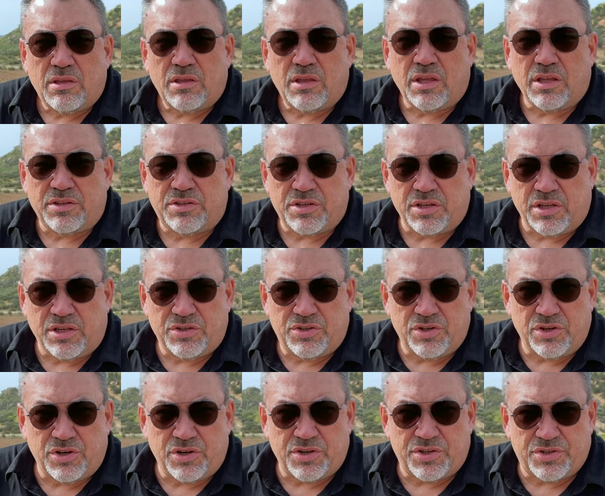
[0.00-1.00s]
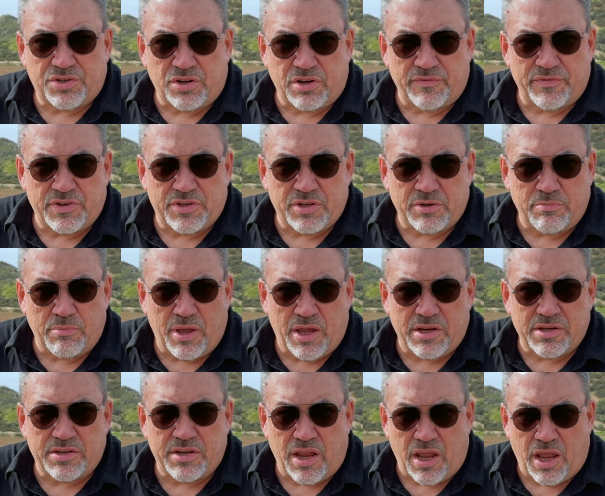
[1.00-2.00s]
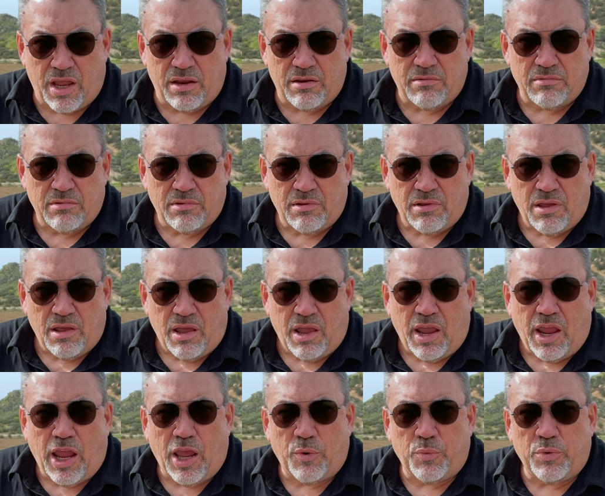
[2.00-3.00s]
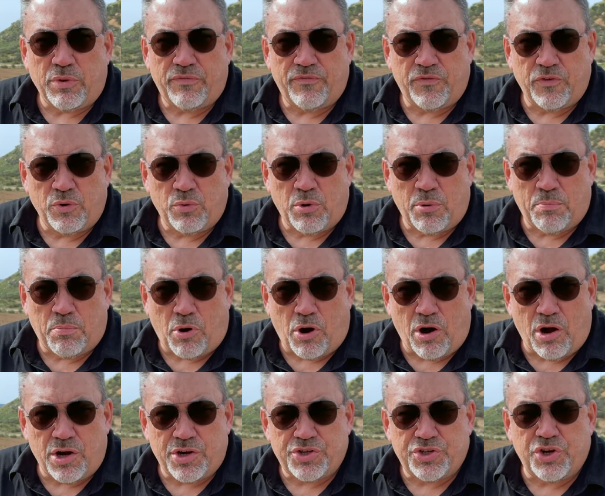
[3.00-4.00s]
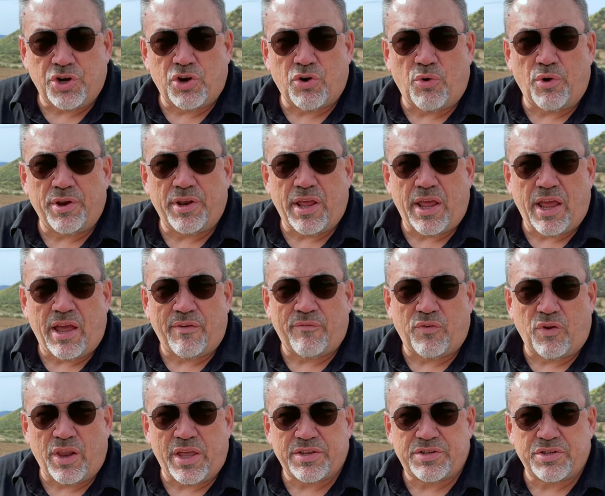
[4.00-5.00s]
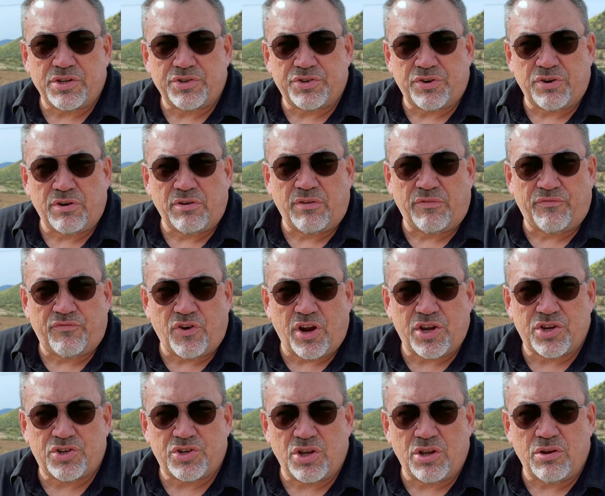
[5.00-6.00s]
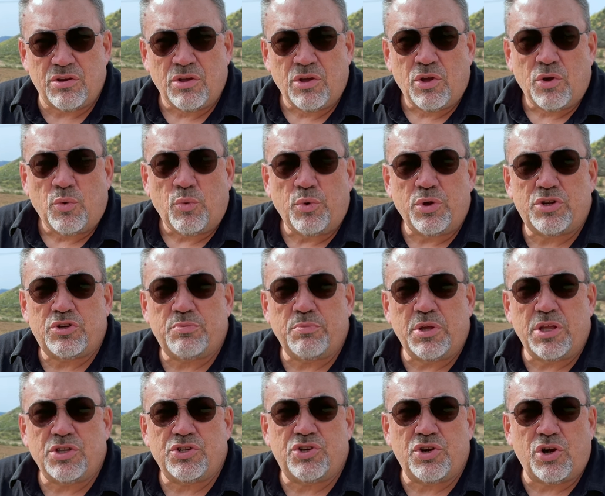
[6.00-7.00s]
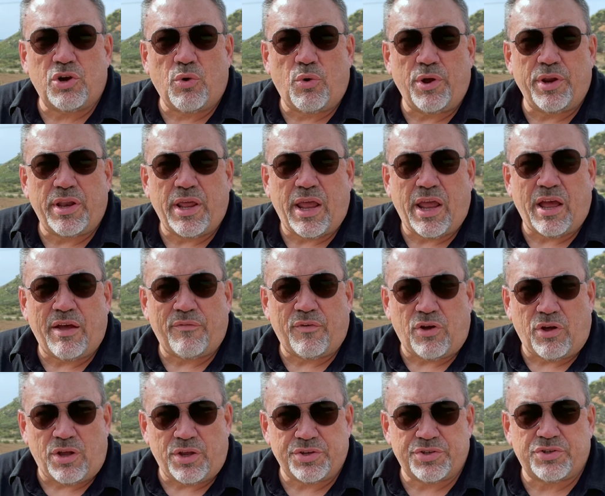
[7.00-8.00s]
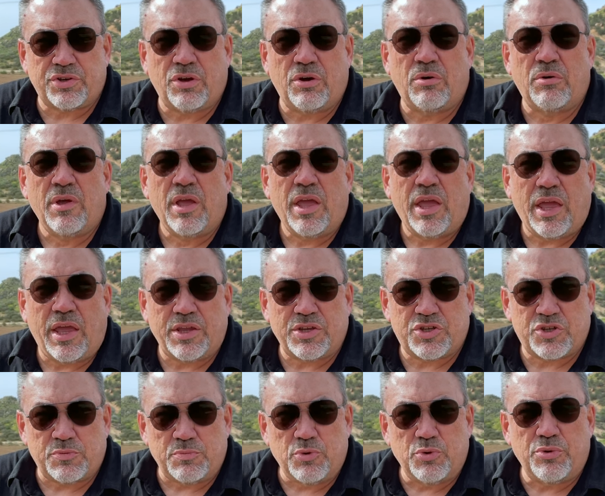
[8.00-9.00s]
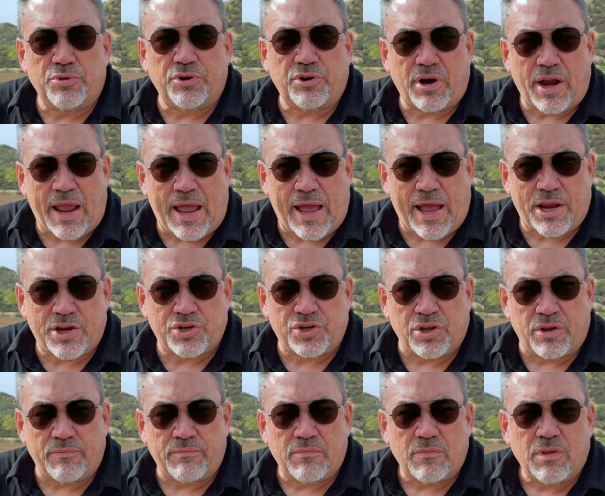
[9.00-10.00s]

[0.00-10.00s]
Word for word: it's easier to service and maintain, and with fewer parts you're going to have less internal friction, which means you're going to have also a smoother action.